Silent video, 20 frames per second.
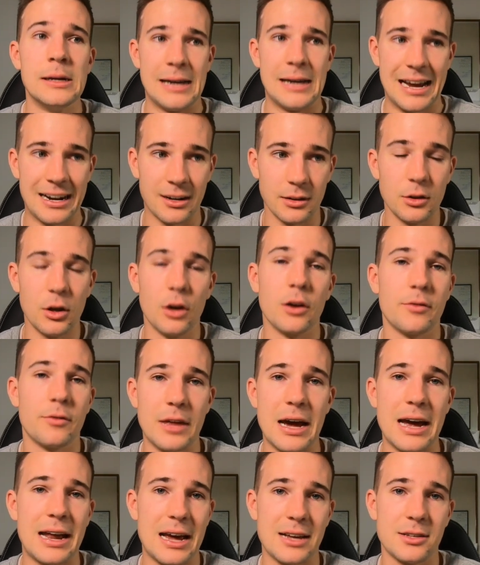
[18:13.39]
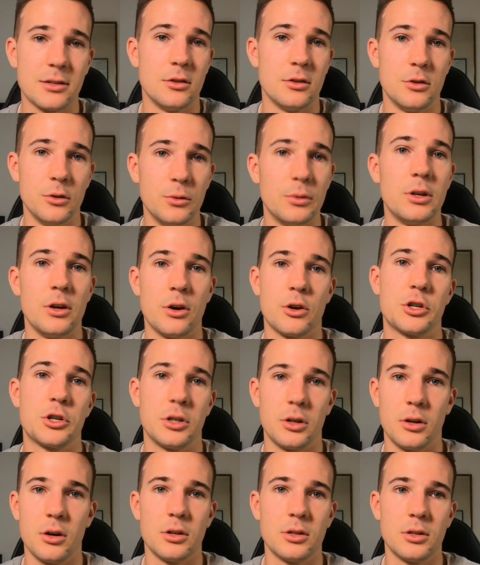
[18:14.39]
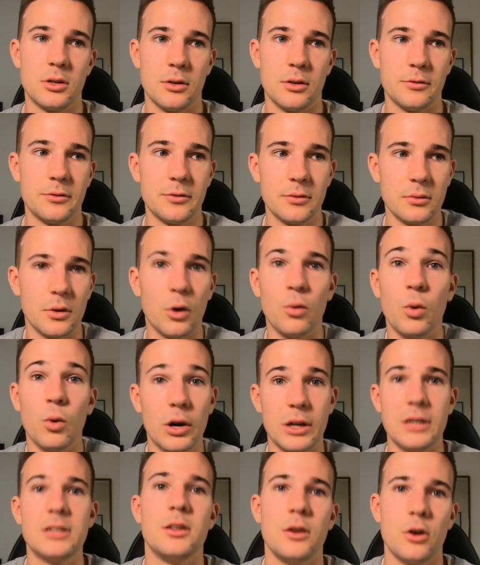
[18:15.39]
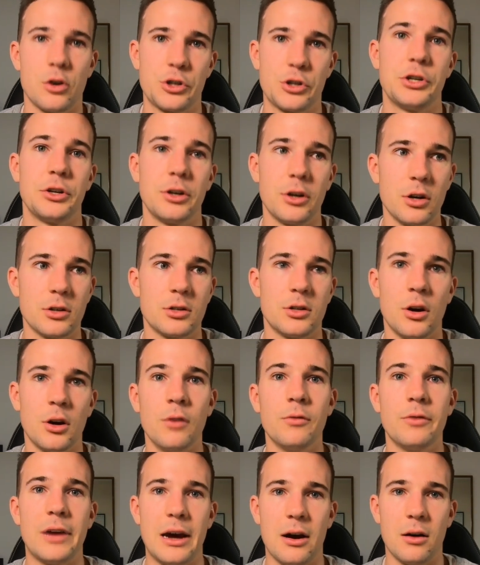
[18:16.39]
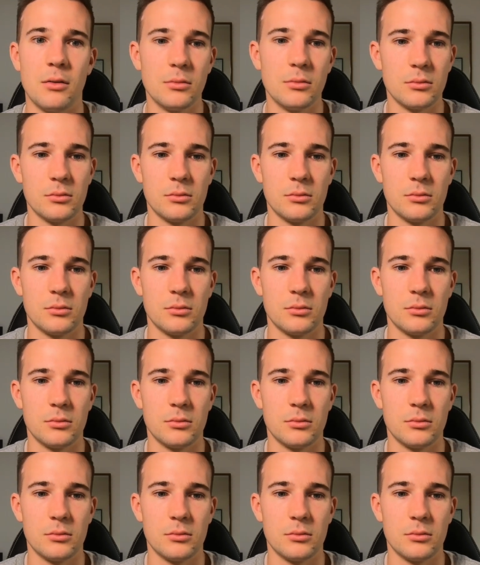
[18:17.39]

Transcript: and a lot of that has to do with the oxygen cost of, or what is the oxygen cost of our